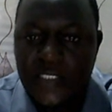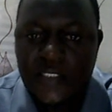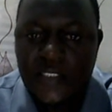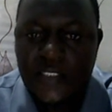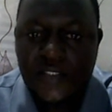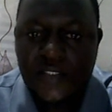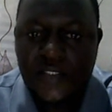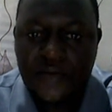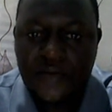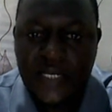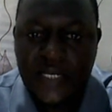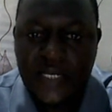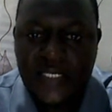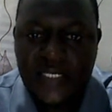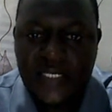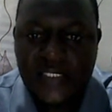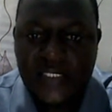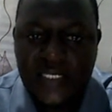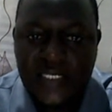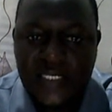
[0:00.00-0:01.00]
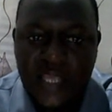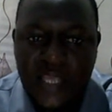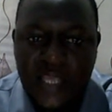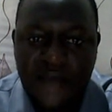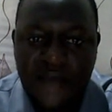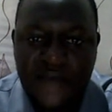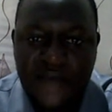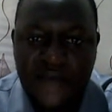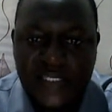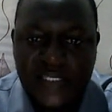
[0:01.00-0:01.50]
So you can see our
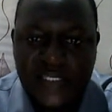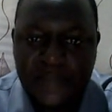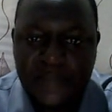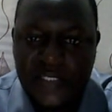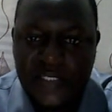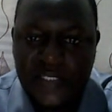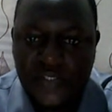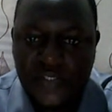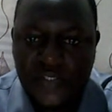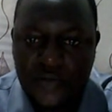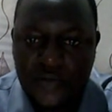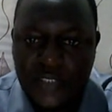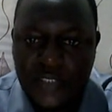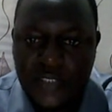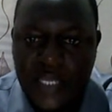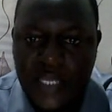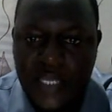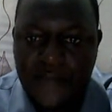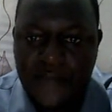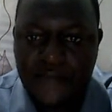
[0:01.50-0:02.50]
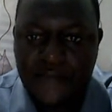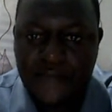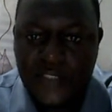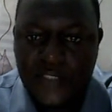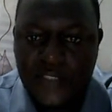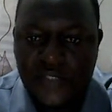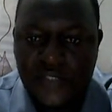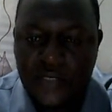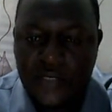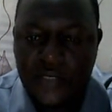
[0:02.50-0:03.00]
first placeholder is
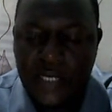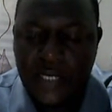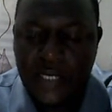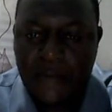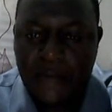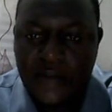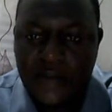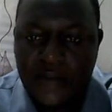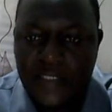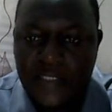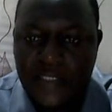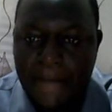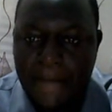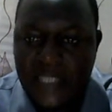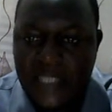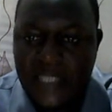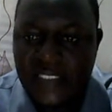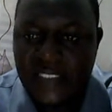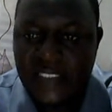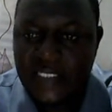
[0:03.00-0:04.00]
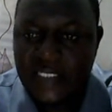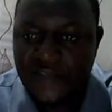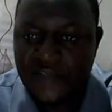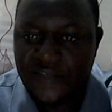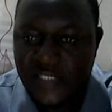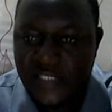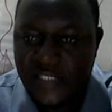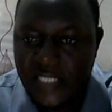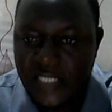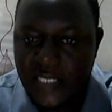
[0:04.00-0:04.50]
talking about a master title
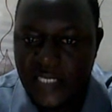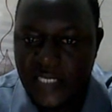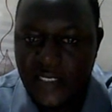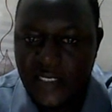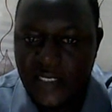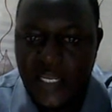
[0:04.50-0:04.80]
style,